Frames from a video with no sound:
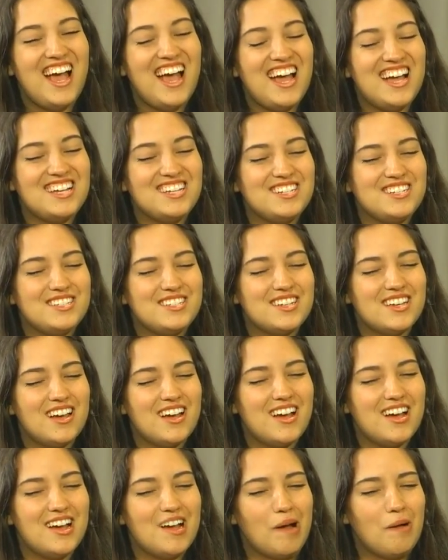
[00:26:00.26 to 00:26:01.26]
and
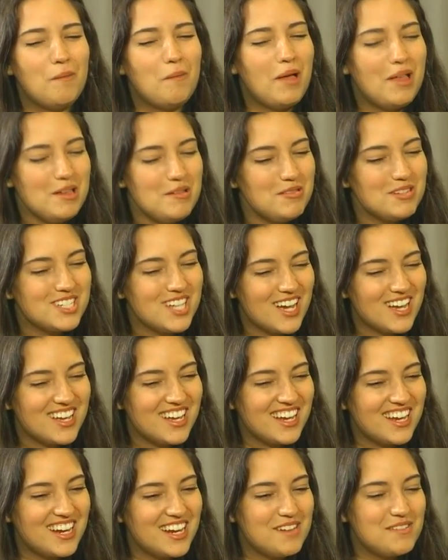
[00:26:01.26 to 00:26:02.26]
while you were
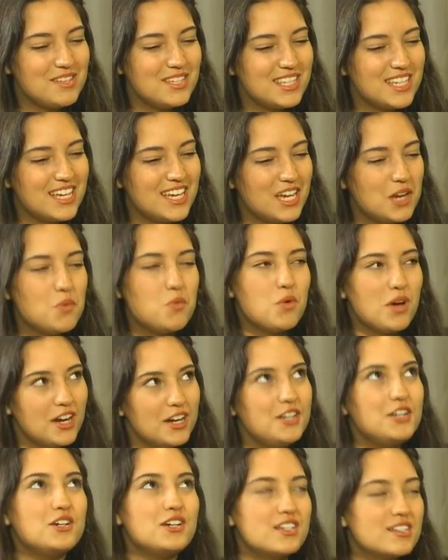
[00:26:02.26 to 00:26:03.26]
talking, I was thinking, what are
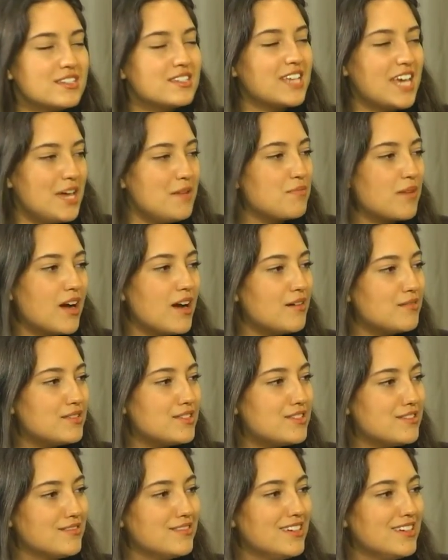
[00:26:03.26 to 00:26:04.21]
your escape routes?